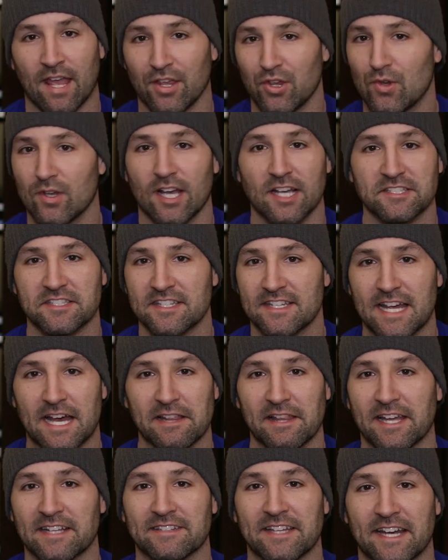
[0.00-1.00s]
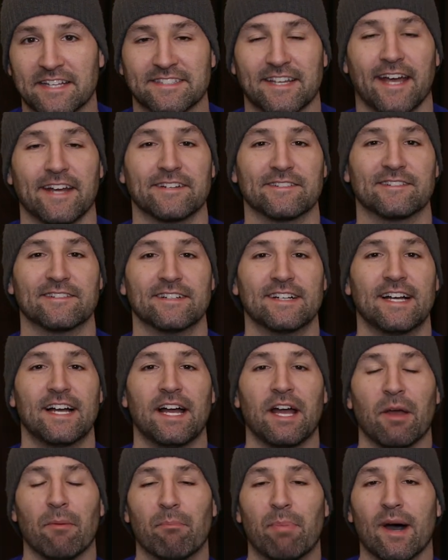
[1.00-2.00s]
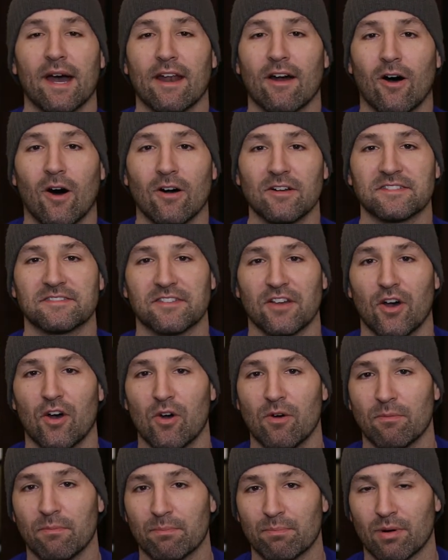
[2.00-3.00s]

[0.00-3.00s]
You guys did not like that title. But also,